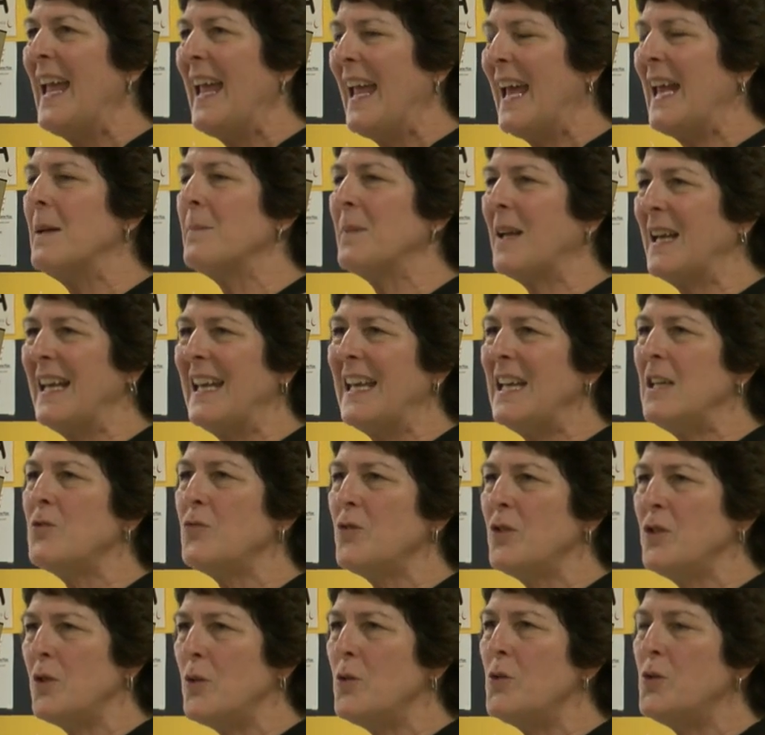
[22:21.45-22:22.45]
and I'm going to
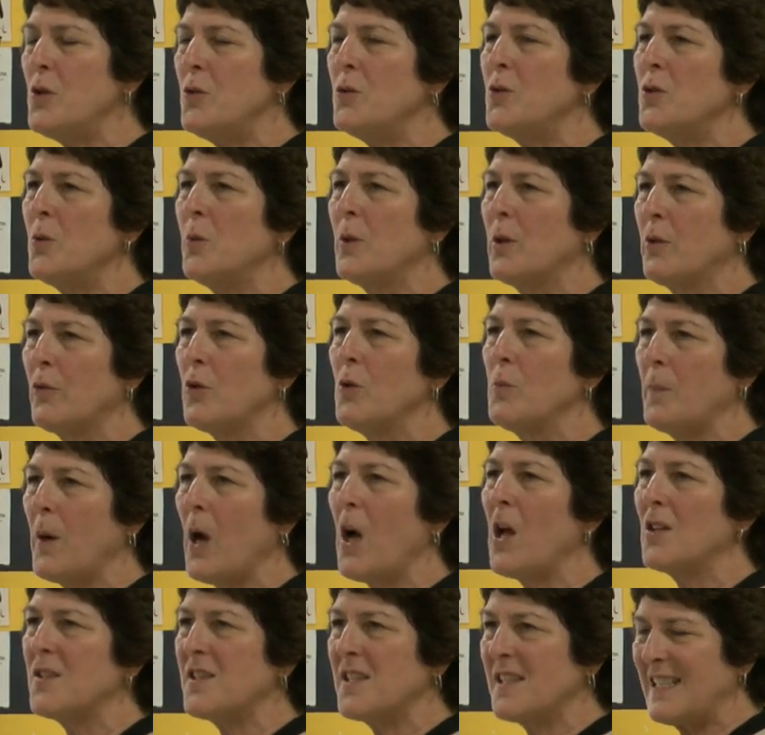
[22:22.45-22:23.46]
introduce you to a group
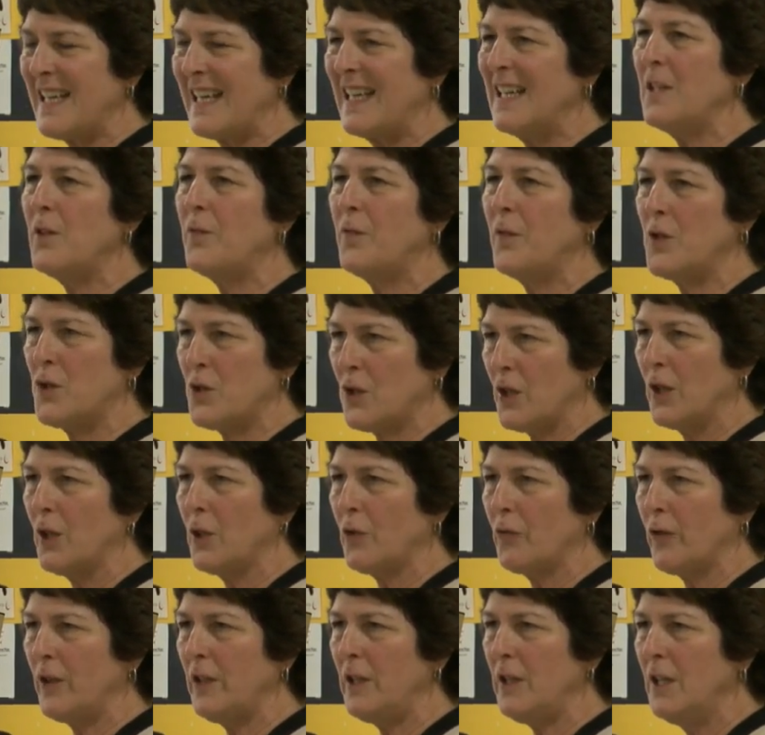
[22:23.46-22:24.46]
called Stand for
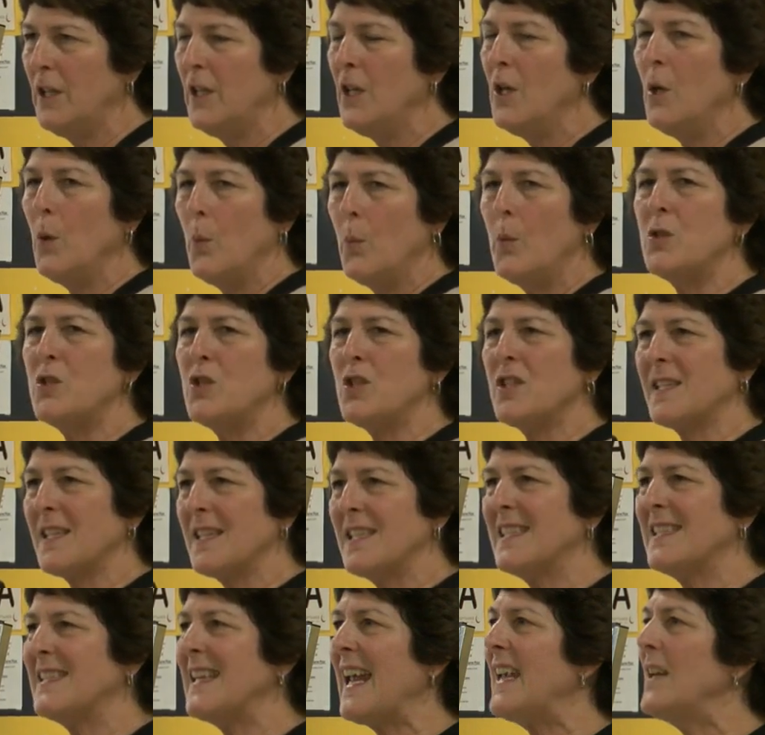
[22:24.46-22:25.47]
Children which is a
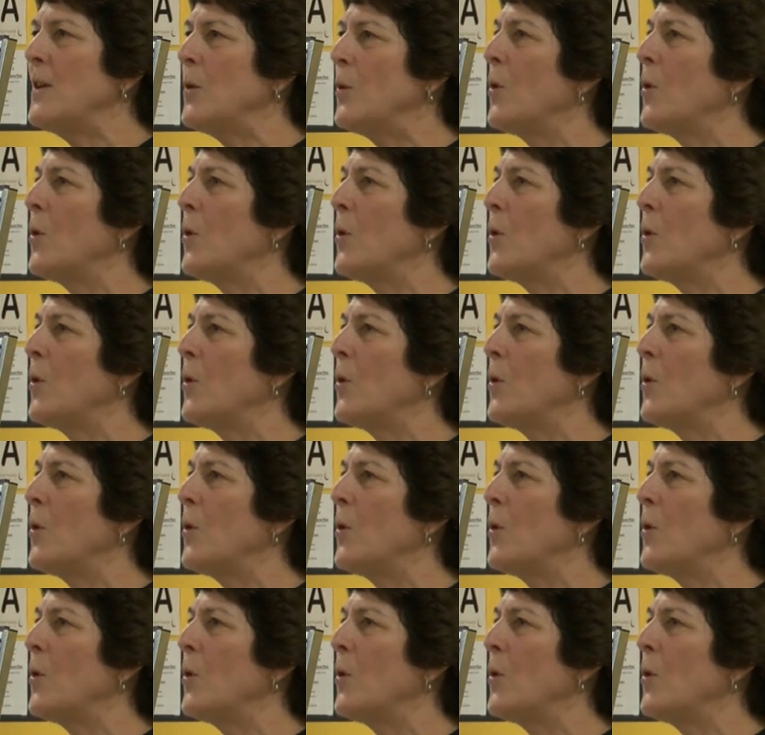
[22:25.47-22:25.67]
state